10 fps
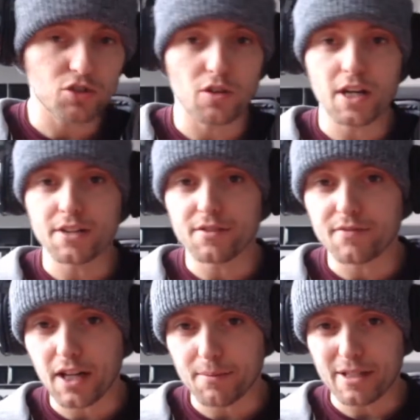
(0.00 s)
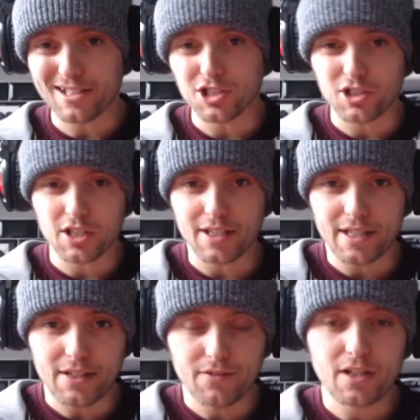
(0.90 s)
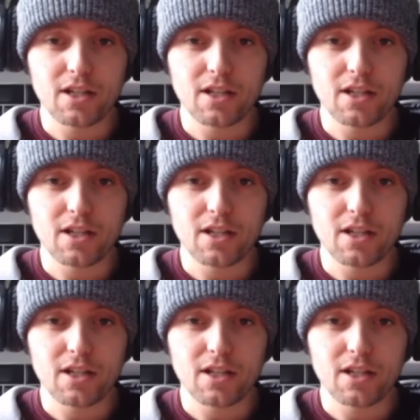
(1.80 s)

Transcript: or anything recommendation I can give,